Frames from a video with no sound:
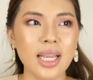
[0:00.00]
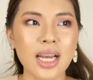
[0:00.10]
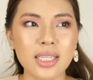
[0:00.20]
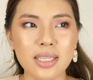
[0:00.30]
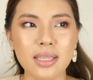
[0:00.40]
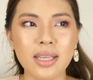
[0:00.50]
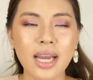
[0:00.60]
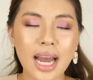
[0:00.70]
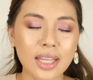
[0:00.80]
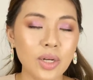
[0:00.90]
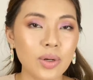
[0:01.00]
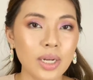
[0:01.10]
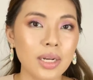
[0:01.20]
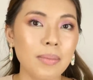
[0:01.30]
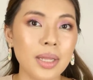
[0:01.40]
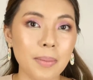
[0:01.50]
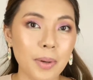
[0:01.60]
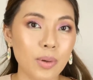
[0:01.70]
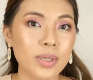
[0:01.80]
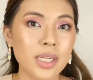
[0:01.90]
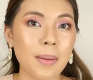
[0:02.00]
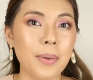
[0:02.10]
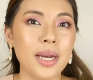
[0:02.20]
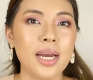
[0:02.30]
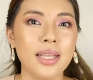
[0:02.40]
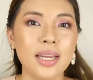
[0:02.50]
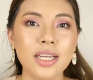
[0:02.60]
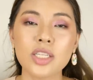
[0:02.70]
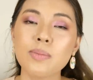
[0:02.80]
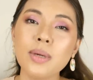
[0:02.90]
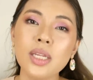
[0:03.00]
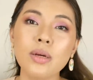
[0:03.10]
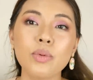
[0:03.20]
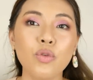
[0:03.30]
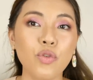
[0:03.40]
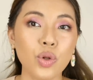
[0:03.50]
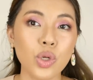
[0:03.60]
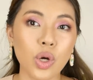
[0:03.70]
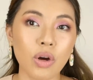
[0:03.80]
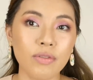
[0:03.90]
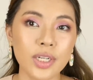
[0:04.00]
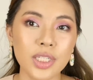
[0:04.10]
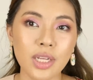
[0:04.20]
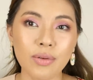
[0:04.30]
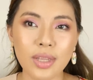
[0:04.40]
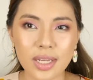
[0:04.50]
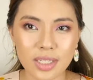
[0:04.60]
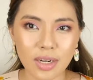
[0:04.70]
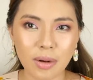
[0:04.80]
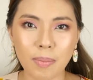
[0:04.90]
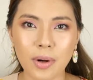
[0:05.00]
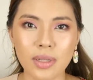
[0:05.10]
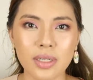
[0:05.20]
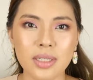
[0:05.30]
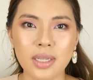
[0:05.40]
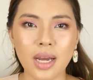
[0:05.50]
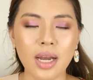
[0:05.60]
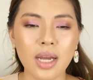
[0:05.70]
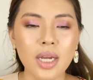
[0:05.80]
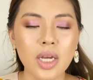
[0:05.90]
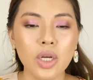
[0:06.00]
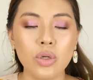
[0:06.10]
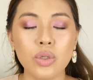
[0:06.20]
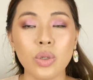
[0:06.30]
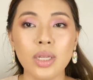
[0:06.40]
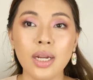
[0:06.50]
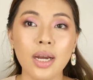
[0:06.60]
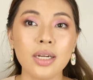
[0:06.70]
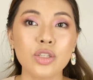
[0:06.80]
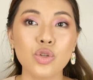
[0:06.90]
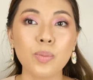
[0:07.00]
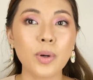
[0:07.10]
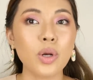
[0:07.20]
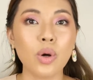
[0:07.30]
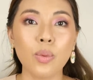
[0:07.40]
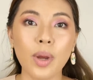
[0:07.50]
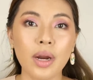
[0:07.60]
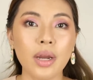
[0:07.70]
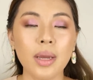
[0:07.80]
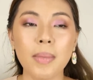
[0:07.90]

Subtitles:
Next category naman na pag-uusapan natin is medium to full coverage. Now, these are the products na gusto ko talaga super long wearing.